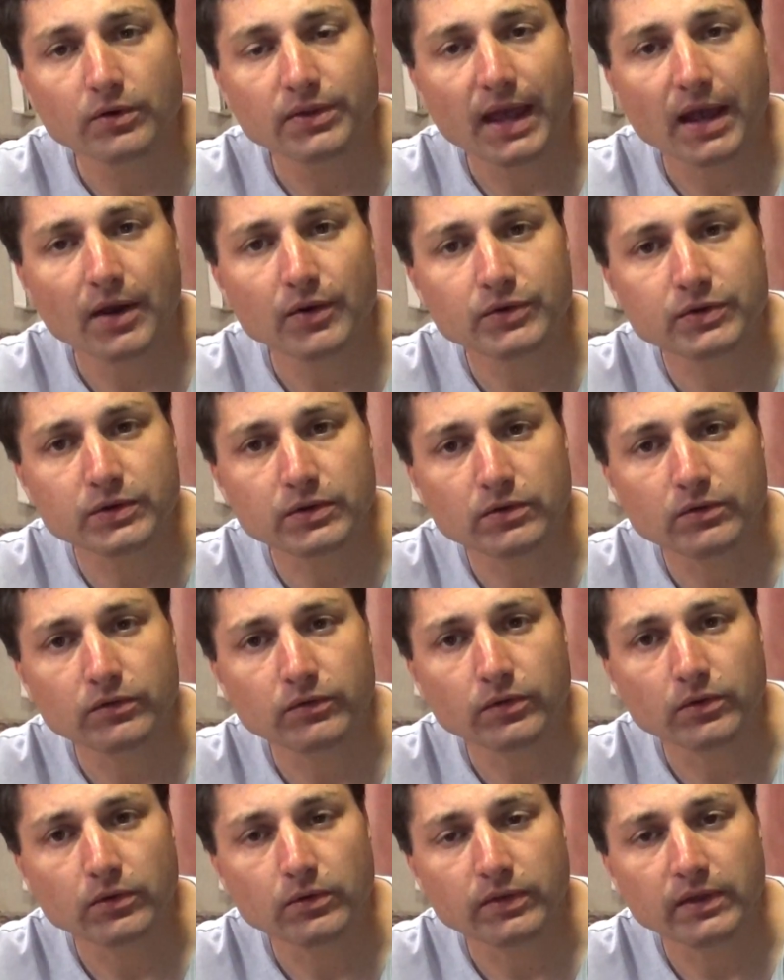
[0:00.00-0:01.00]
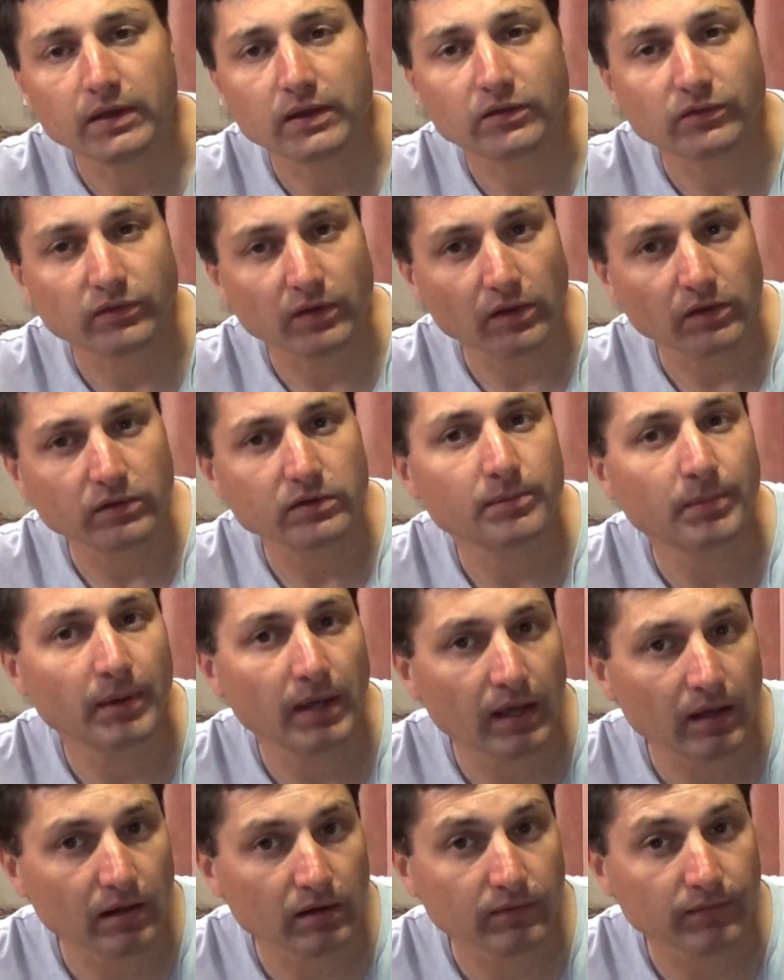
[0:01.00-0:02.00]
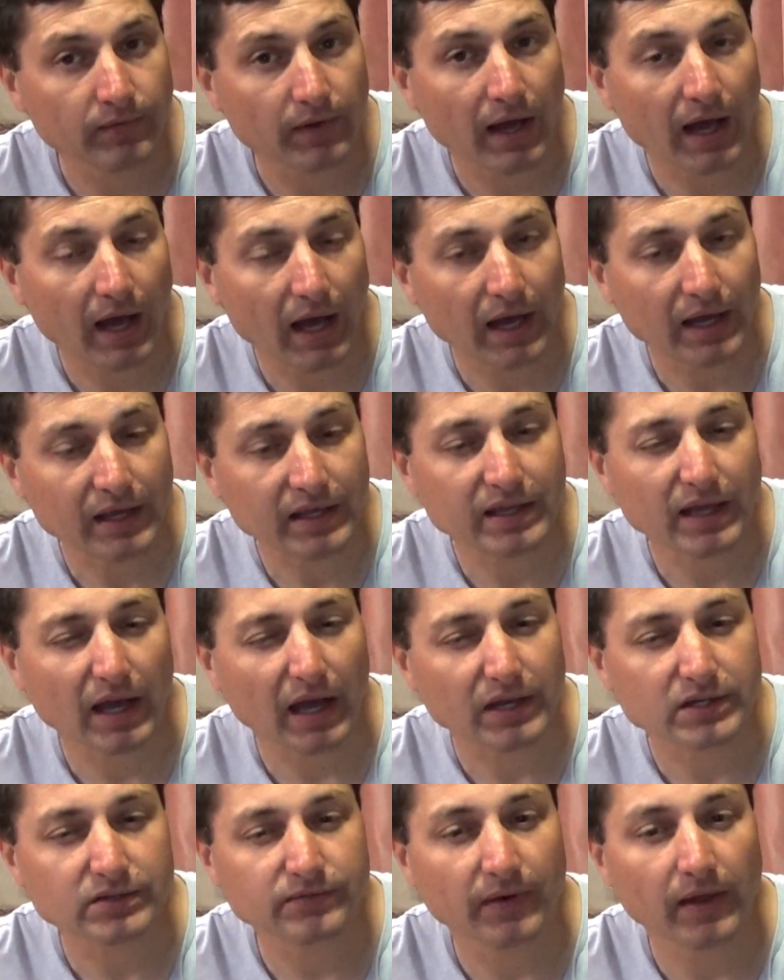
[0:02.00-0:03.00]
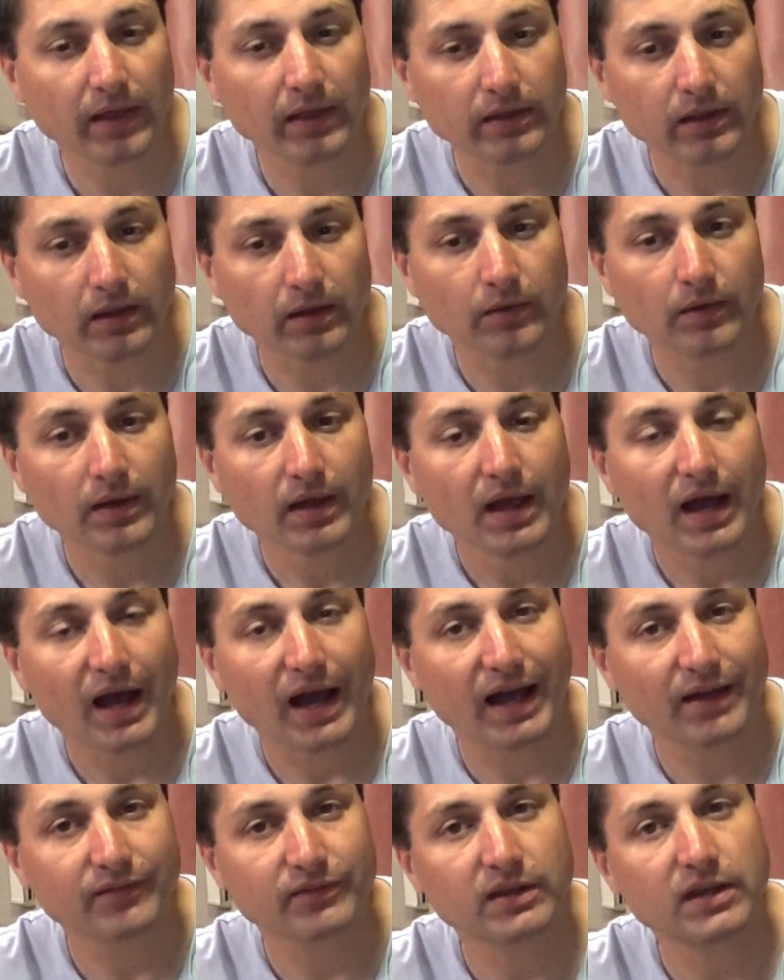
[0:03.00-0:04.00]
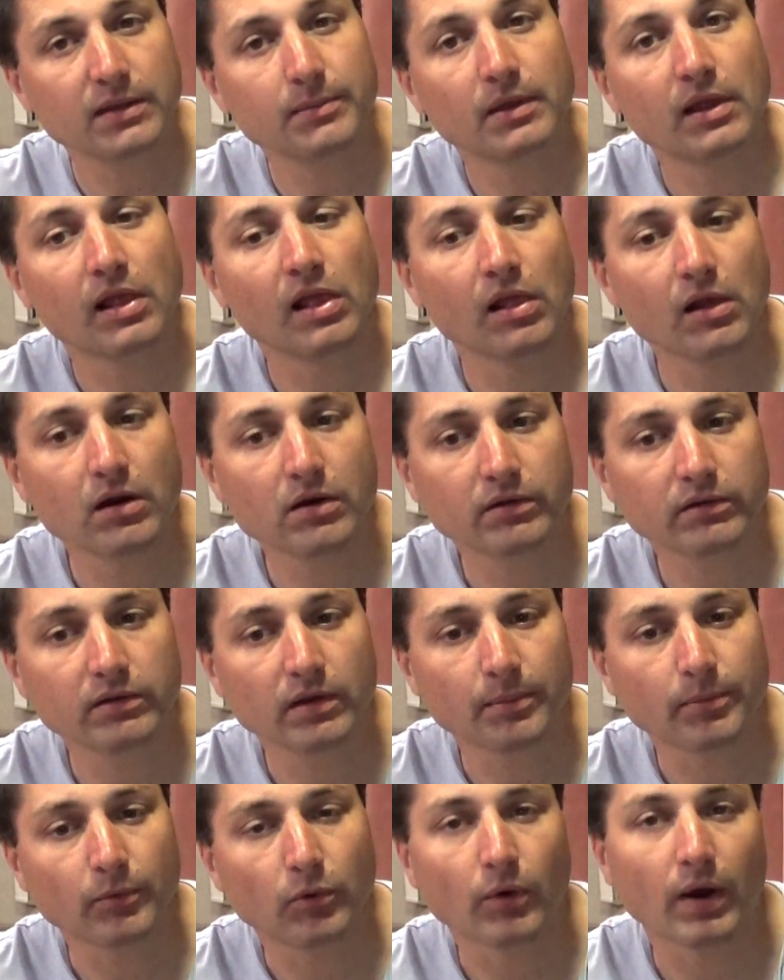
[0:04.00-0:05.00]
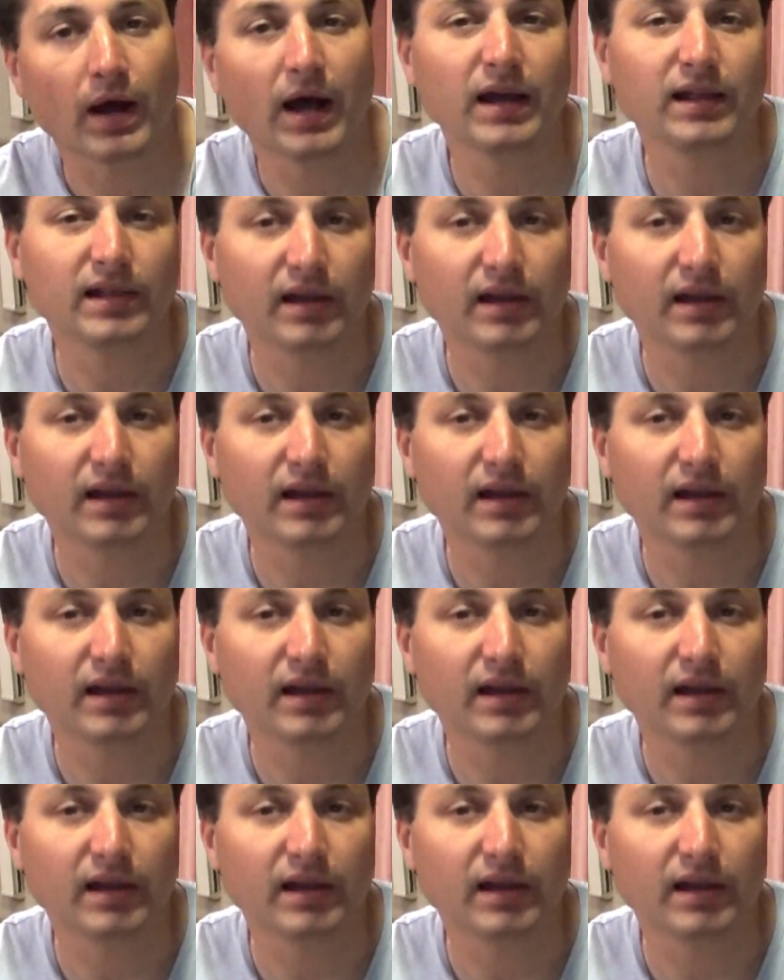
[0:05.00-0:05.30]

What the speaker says: now due to the cylinder being of high cash value, I have to keep it locked up, or I